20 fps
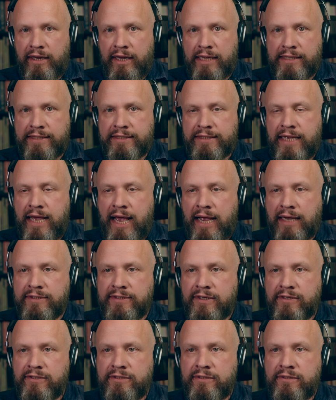It's
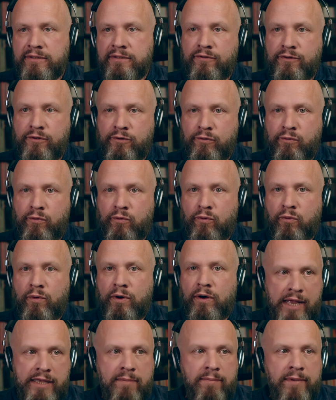accessed through
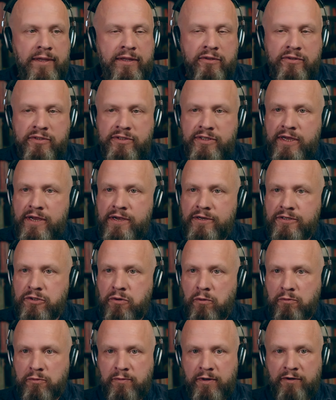any middle tier
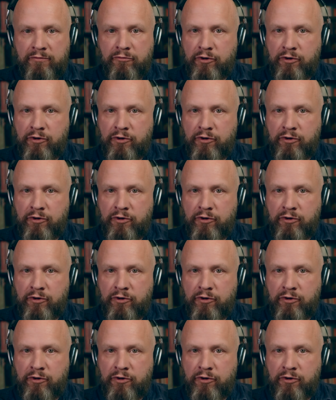software,